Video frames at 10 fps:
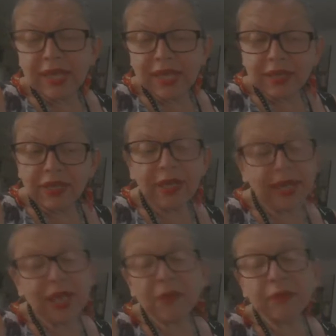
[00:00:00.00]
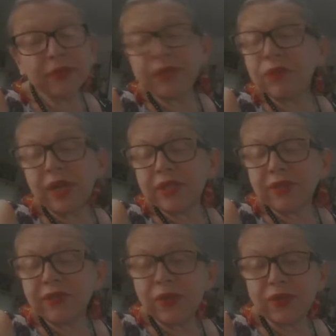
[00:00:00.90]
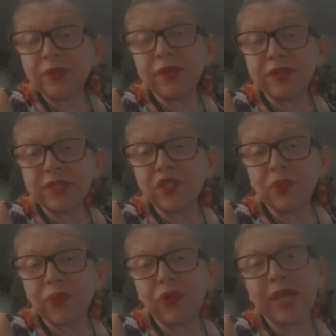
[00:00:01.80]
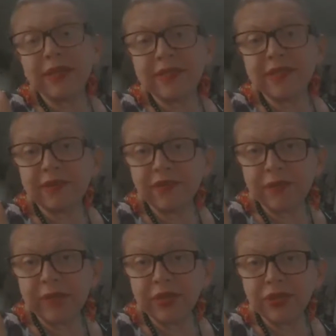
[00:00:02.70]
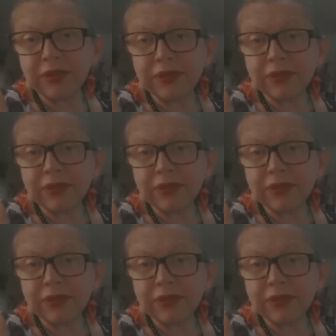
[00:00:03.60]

No, a lot of people didn't watch it, of course, because it's suppressed information.